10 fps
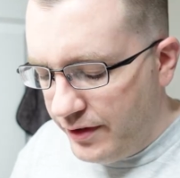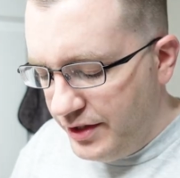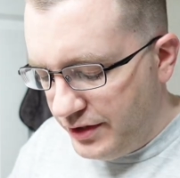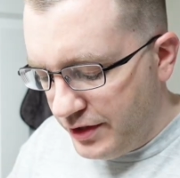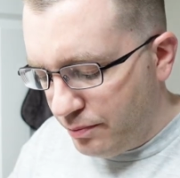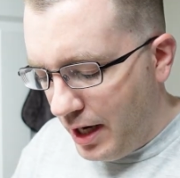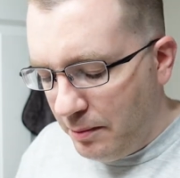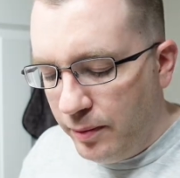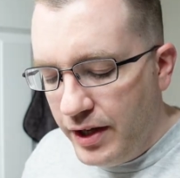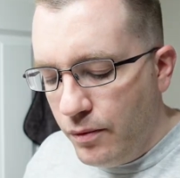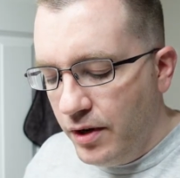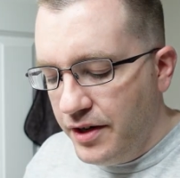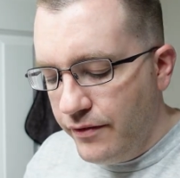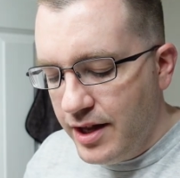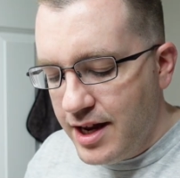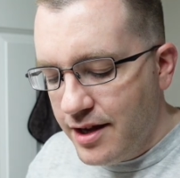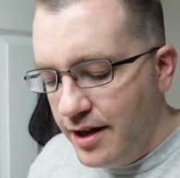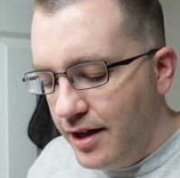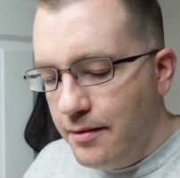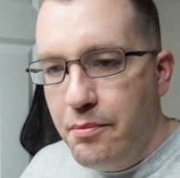this is probably one of the
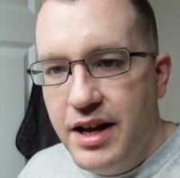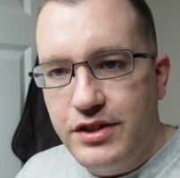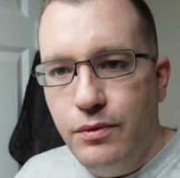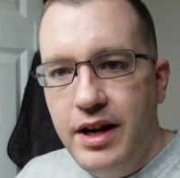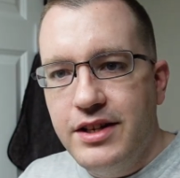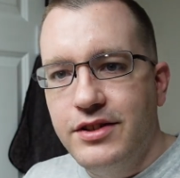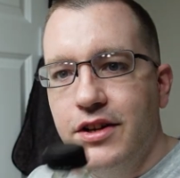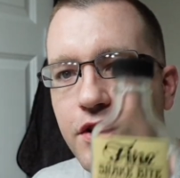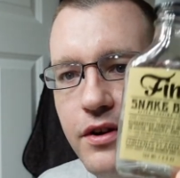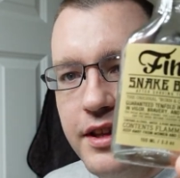best ways to do